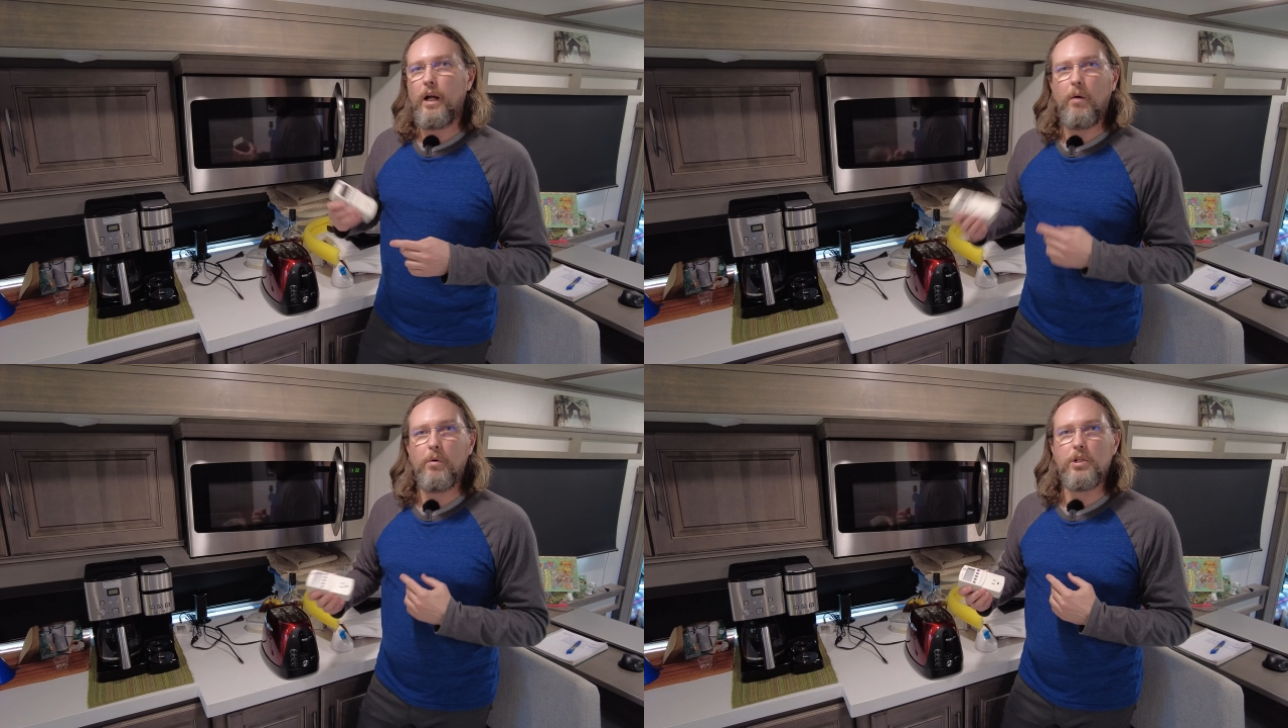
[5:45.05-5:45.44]

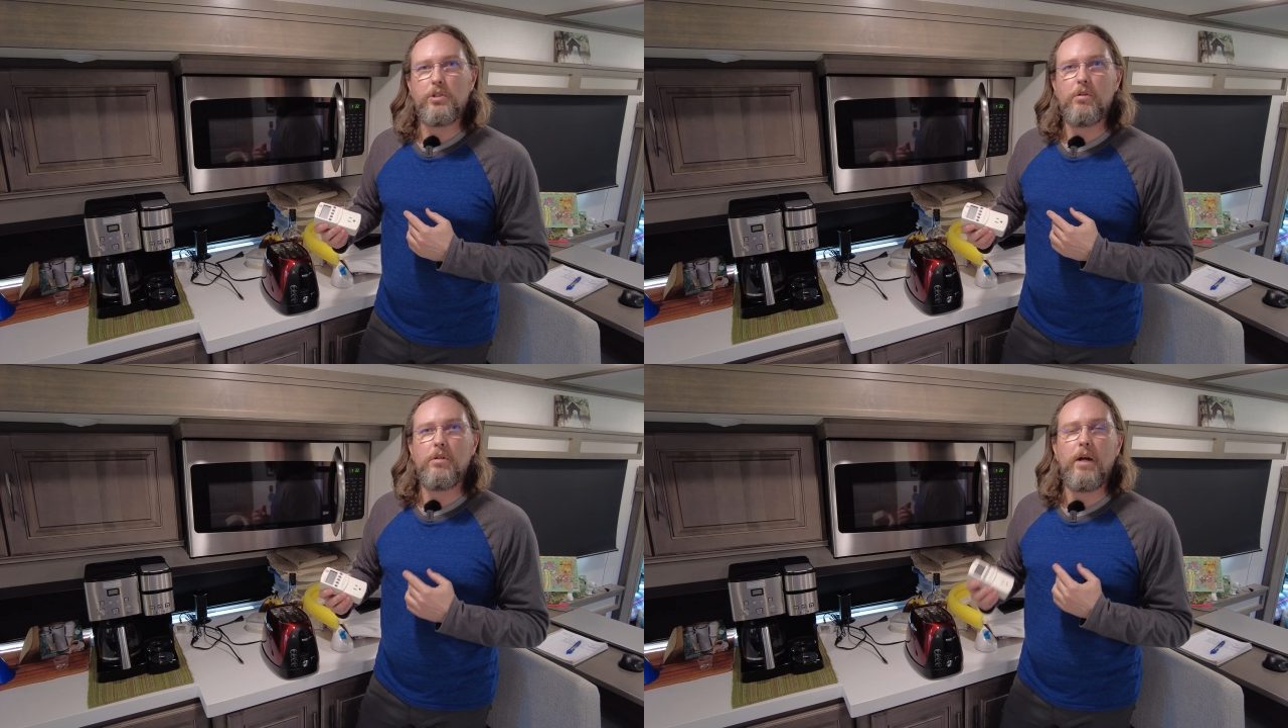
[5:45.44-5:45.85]
I wanna
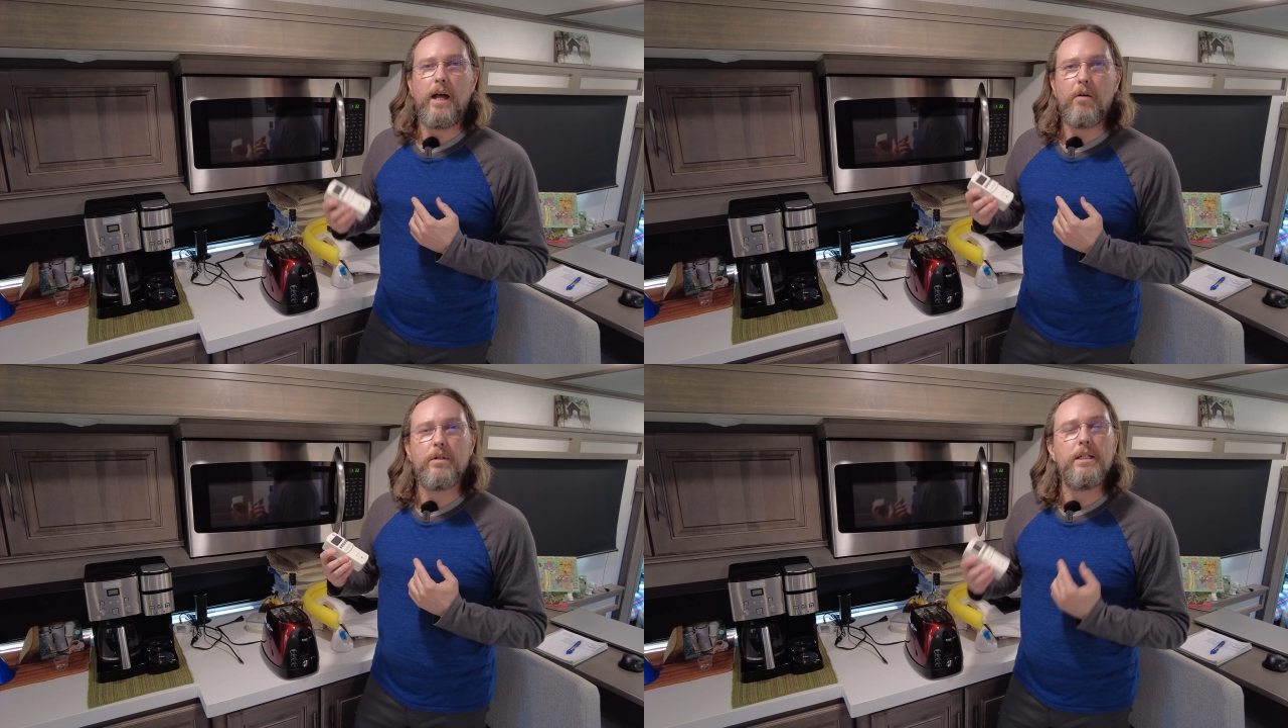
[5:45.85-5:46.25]
show you
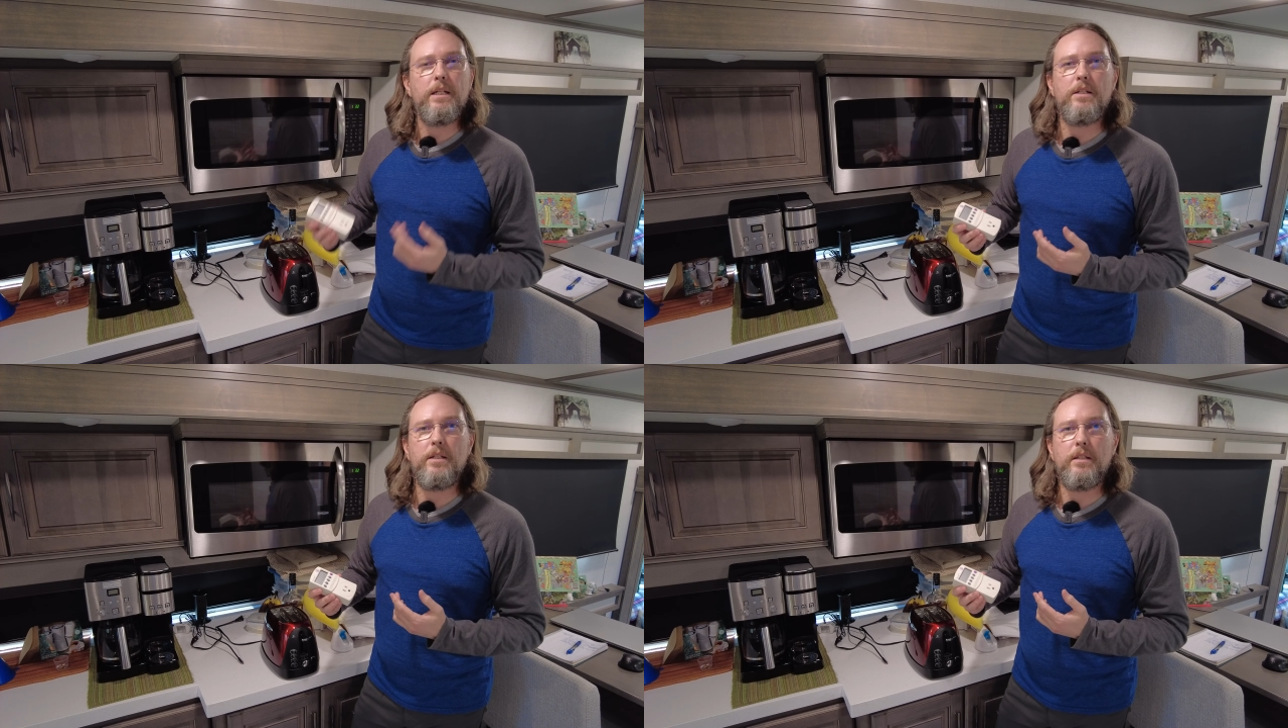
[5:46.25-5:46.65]
how
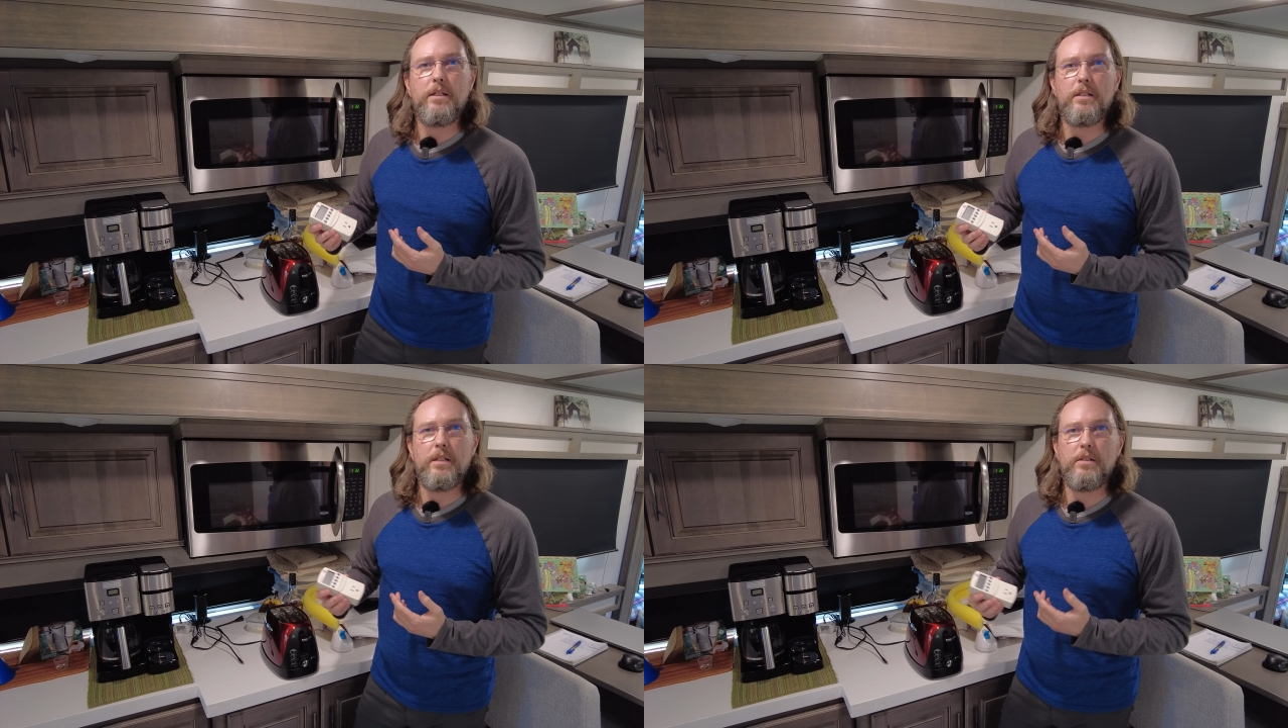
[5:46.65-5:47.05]
easy
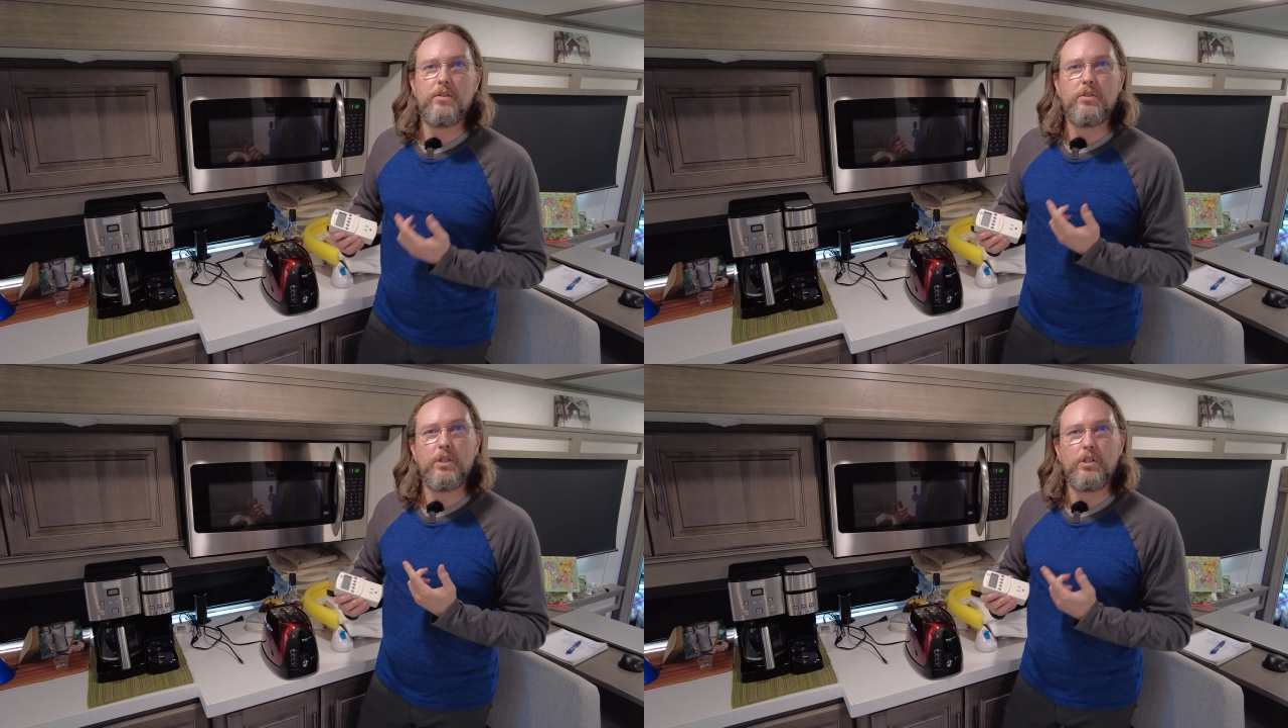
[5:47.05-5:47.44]
this
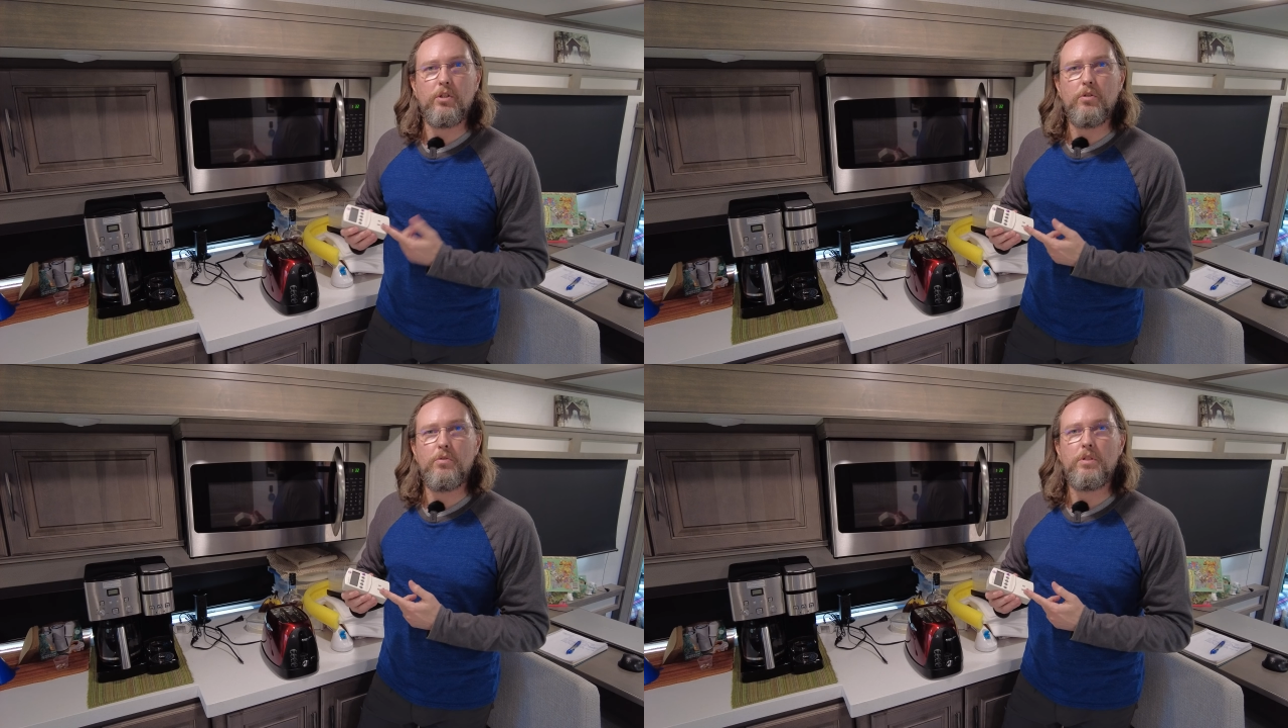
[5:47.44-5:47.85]
is to
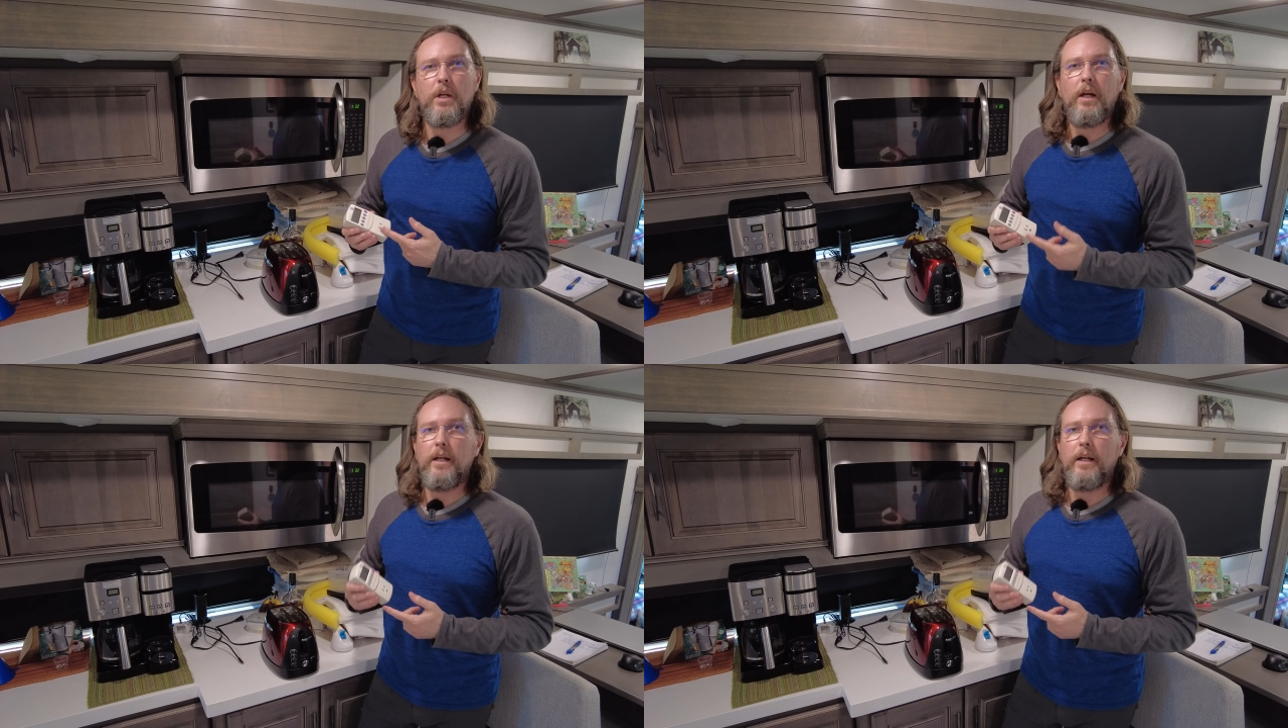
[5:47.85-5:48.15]
use.